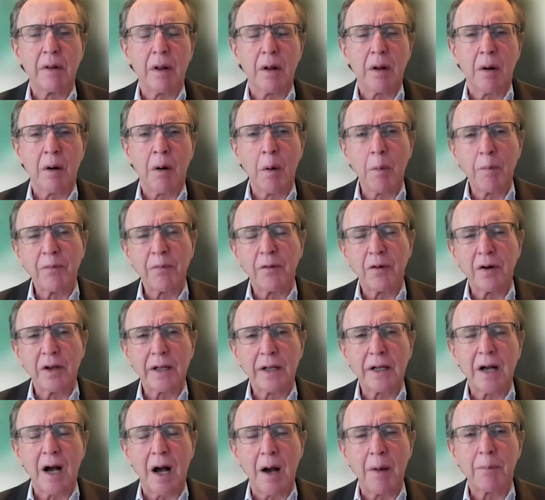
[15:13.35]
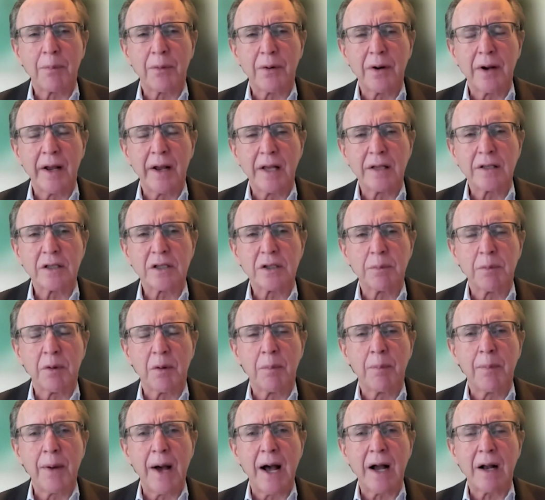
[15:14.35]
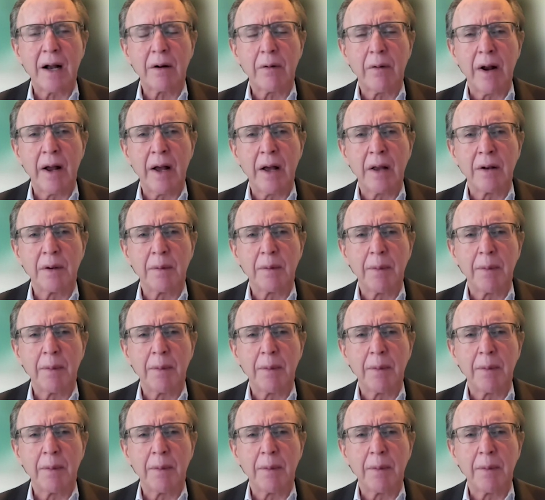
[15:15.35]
hopefully comprehensible background